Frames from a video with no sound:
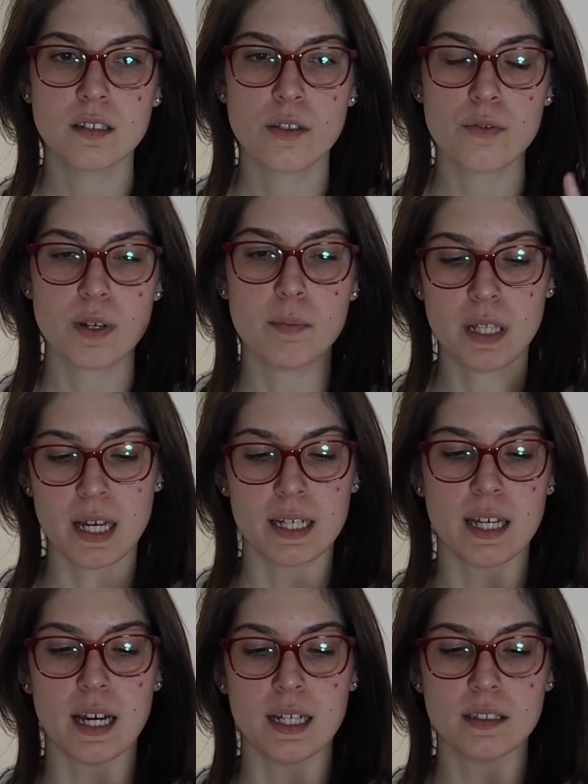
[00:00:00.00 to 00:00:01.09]
3 black
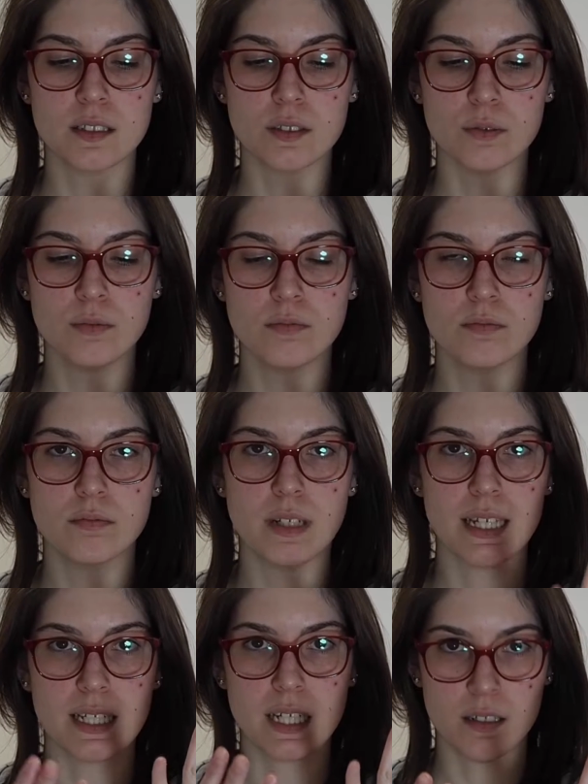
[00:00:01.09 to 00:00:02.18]
cats,
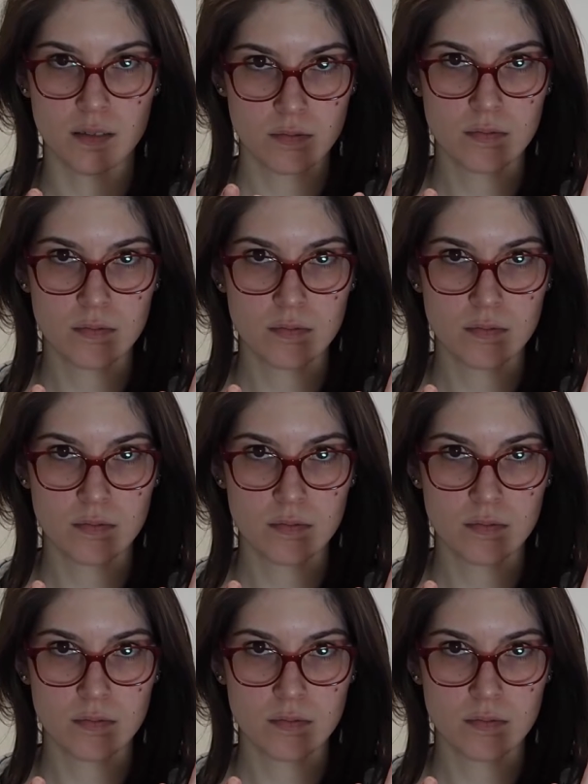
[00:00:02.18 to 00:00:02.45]
and a kitten,